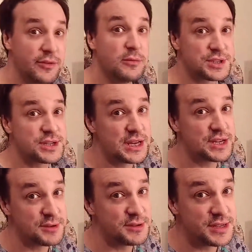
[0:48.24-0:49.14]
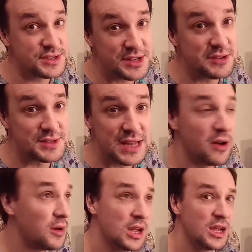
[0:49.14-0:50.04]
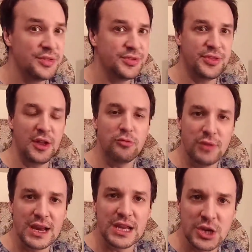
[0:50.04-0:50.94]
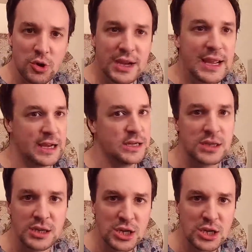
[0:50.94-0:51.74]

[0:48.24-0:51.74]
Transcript: If you watch Teenage Mutant Ninja Turtles now, they're really annoying.